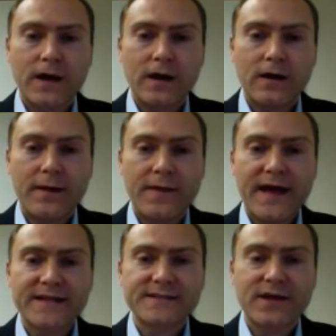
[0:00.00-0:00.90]

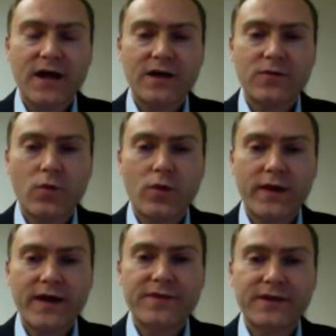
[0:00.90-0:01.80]
And that's
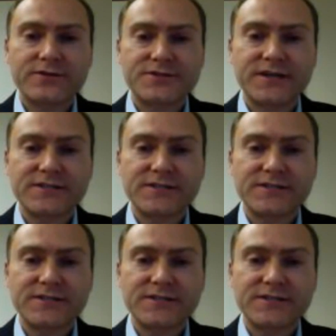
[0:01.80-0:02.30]
what I think you're